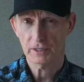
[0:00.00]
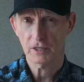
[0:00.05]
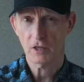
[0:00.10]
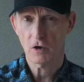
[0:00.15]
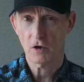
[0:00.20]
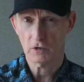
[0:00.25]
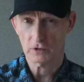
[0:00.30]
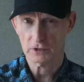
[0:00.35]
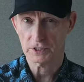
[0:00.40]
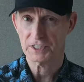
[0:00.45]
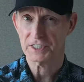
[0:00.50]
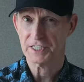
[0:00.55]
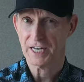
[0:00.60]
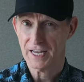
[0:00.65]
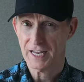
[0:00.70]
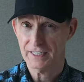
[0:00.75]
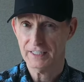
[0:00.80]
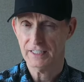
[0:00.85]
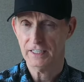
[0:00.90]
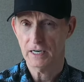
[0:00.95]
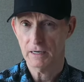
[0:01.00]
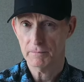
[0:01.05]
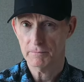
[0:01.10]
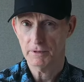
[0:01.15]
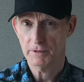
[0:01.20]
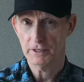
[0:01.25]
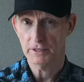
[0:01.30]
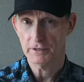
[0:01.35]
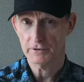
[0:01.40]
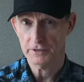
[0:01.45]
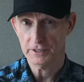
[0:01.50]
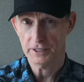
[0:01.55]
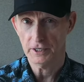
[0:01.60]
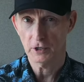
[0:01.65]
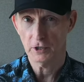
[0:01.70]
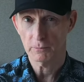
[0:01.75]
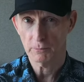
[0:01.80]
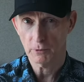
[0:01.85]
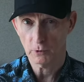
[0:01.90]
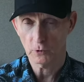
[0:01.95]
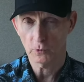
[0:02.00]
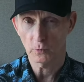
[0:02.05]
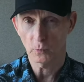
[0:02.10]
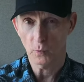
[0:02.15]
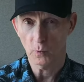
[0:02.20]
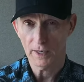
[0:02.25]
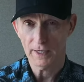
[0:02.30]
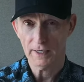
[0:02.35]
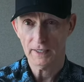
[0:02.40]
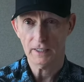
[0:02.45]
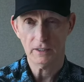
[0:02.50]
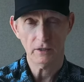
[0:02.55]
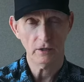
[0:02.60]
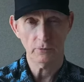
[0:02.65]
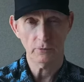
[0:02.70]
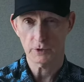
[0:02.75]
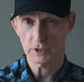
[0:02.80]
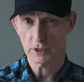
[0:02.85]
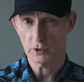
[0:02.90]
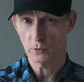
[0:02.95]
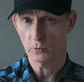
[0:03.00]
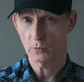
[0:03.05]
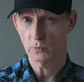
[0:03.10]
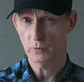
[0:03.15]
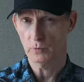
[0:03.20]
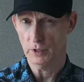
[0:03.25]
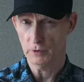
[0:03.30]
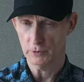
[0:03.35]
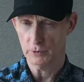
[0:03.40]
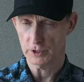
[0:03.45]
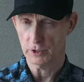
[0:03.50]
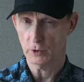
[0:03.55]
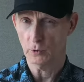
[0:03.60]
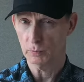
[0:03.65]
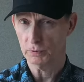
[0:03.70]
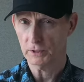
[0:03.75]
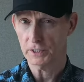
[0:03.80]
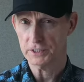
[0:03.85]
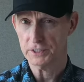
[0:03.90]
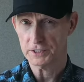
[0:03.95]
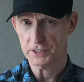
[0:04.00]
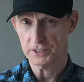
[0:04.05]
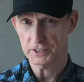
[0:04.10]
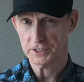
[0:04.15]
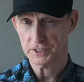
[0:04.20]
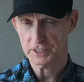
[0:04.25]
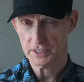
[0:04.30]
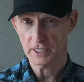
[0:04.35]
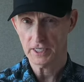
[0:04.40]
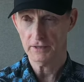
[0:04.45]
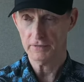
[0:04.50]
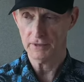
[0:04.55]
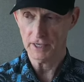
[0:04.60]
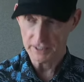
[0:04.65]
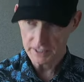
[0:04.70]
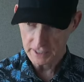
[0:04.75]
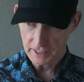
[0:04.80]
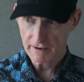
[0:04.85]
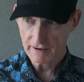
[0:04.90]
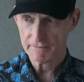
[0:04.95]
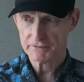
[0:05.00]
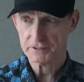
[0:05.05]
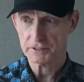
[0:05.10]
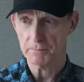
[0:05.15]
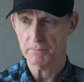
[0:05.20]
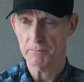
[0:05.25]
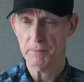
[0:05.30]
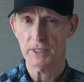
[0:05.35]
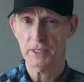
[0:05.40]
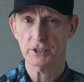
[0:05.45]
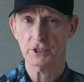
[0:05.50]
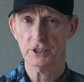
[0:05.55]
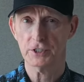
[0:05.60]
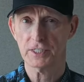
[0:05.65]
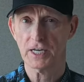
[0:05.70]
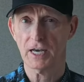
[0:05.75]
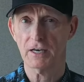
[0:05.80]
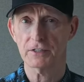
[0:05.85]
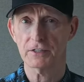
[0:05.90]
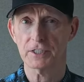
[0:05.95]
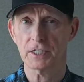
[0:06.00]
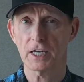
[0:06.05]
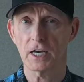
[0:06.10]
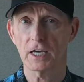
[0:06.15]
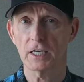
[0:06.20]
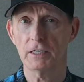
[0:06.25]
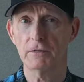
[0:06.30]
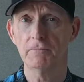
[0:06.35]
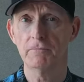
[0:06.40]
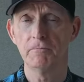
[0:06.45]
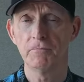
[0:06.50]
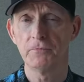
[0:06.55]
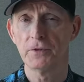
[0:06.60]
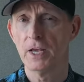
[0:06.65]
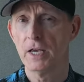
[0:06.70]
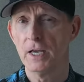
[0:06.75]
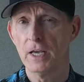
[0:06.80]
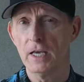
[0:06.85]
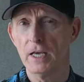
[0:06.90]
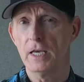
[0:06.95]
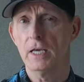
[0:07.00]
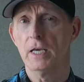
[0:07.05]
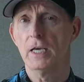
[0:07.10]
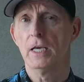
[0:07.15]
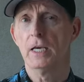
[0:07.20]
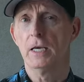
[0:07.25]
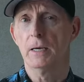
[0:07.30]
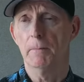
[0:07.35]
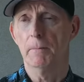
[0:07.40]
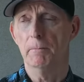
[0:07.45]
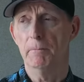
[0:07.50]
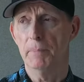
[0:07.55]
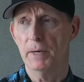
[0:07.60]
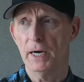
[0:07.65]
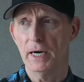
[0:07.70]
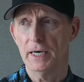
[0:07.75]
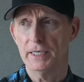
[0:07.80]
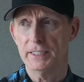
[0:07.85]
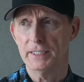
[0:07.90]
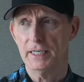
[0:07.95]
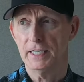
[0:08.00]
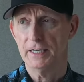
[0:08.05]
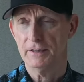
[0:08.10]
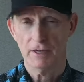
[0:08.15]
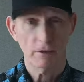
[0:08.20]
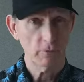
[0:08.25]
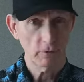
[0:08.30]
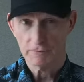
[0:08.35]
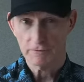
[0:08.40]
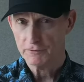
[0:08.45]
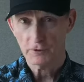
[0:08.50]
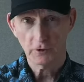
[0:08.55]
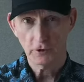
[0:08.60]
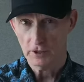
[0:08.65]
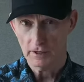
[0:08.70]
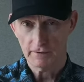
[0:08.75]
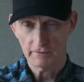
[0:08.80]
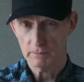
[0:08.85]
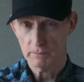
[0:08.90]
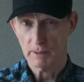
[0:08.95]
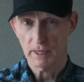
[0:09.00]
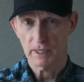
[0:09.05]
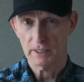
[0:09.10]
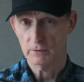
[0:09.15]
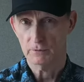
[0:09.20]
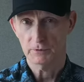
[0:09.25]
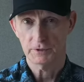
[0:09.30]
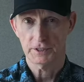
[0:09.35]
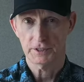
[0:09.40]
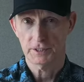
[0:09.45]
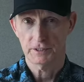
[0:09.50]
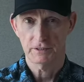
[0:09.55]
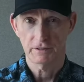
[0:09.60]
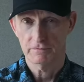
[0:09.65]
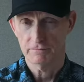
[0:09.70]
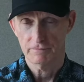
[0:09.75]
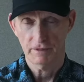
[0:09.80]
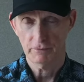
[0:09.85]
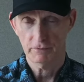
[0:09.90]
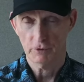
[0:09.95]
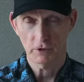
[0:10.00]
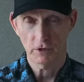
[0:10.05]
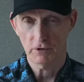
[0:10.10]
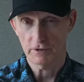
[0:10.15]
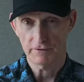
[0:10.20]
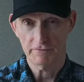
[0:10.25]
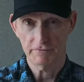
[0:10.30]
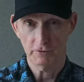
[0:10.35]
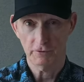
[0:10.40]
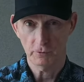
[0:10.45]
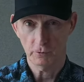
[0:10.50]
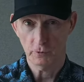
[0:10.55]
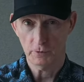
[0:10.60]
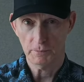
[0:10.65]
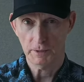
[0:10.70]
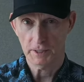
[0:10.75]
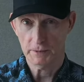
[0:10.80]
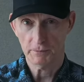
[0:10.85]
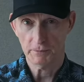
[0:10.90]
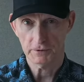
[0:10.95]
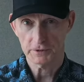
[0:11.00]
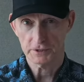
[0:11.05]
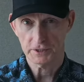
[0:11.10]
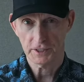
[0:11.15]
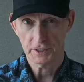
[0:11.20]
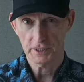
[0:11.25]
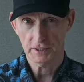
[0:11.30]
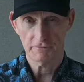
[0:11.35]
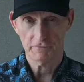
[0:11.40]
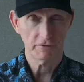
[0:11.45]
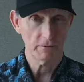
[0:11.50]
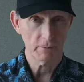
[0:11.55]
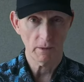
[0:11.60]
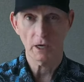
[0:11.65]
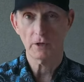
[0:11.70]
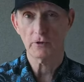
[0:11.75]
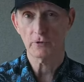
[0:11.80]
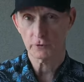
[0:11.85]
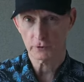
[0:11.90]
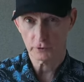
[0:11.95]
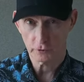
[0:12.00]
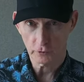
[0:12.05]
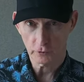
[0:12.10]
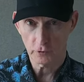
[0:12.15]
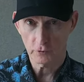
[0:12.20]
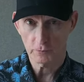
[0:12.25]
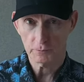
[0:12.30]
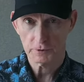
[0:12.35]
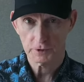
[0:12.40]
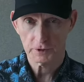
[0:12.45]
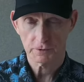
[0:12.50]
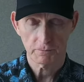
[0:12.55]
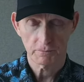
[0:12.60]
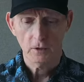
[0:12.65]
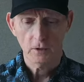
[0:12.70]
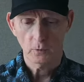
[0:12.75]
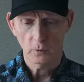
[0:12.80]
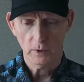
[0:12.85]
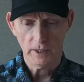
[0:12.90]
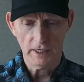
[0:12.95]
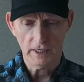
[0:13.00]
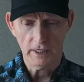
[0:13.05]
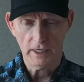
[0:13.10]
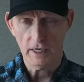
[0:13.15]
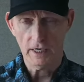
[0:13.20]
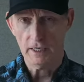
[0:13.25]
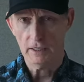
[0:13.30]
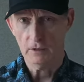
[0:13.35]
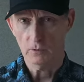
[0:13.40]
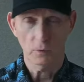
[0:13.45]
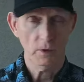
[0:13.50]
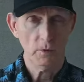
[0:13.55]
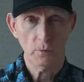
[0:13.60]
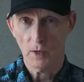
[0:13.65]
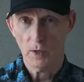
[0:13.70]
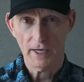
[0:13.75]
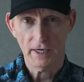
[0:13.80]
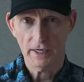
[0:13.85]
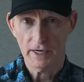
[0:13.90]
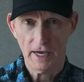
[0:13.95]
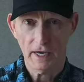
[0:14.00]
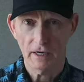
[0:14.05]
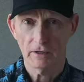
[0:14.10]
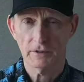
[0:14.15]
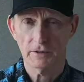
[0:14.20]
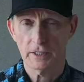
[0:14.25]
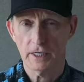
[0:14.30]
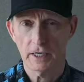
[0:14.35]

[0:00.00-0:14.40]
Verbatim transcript: long standing up there at the airport waiting. There was no there was no place to sit. They did have some benches outside, but they were full. Everybody was they were already full with people sitting from other groups we uh, we waited out